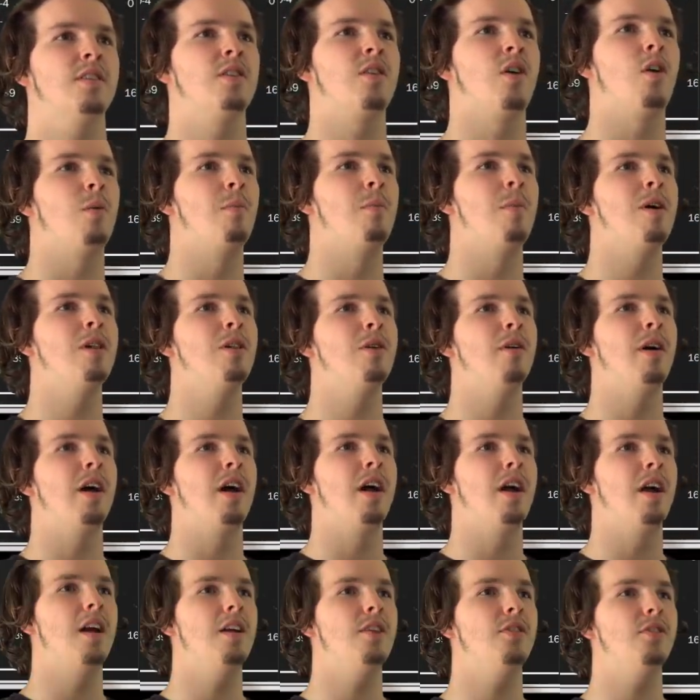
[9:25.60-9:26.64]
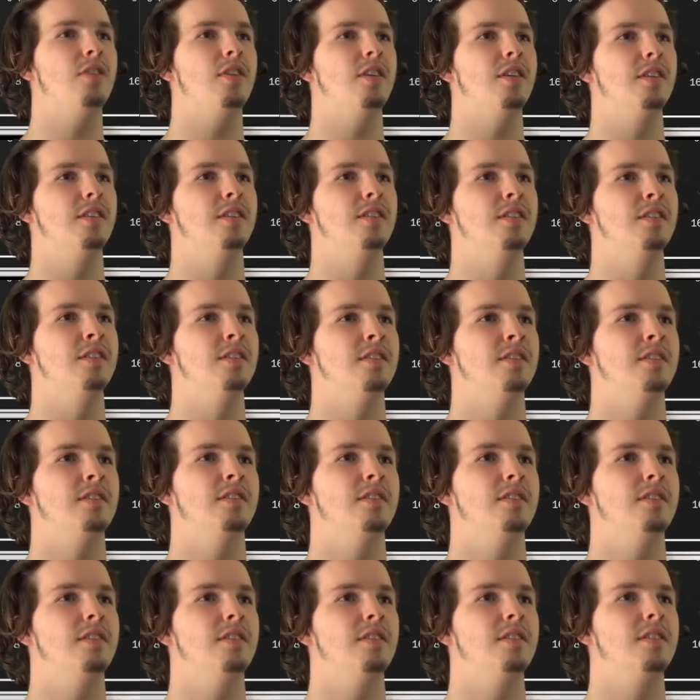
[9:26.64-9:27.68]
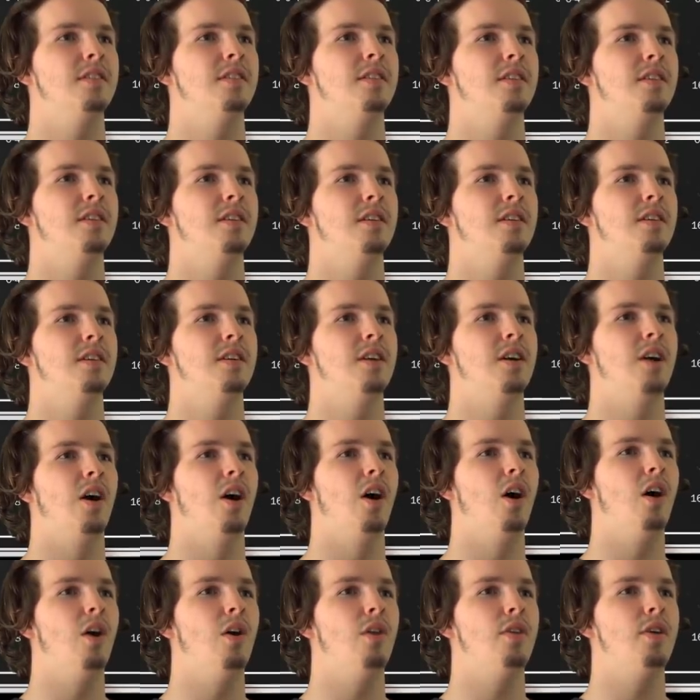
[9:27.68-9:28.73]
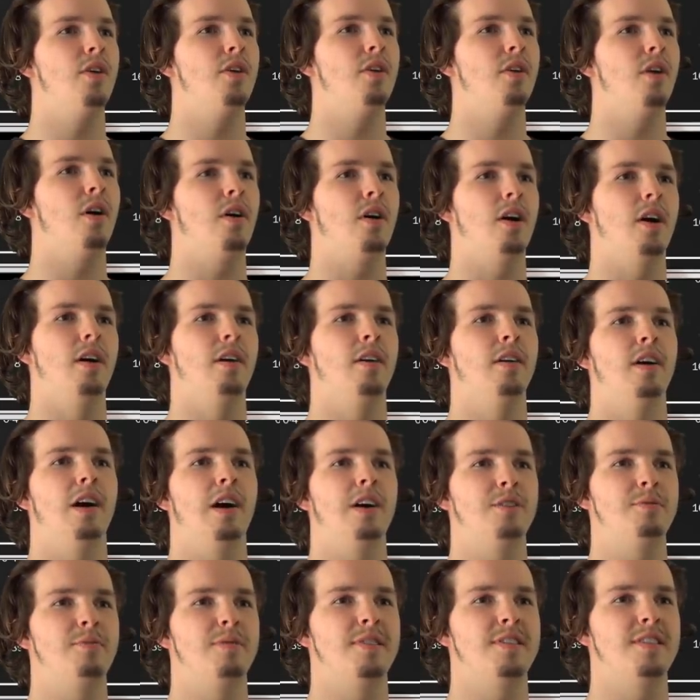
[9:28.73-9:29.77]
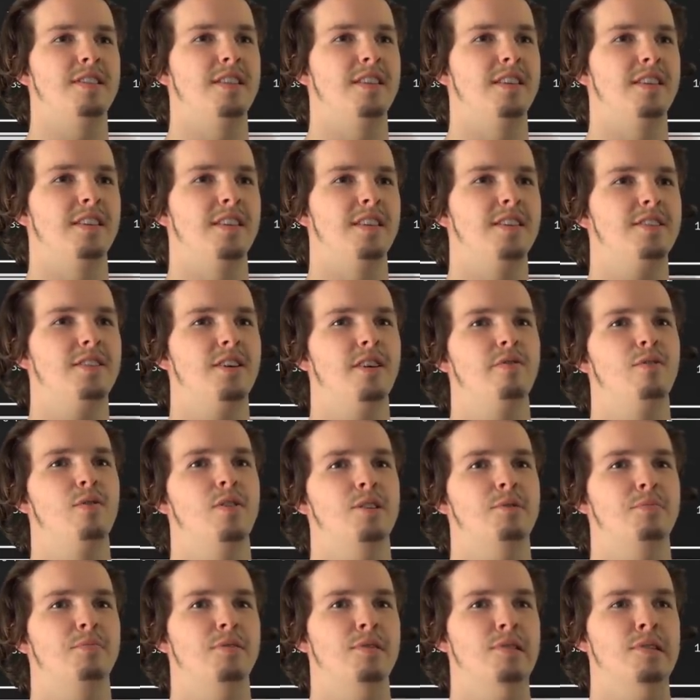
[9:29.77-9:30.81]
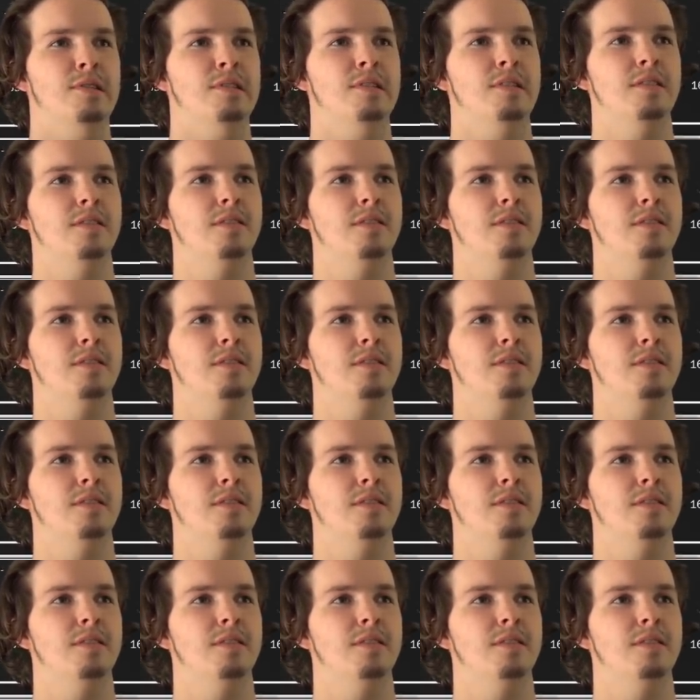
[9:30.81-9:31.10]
Carmelo Anthony. Oh, they don't. Okay, I was about to say, they still have Westbrook.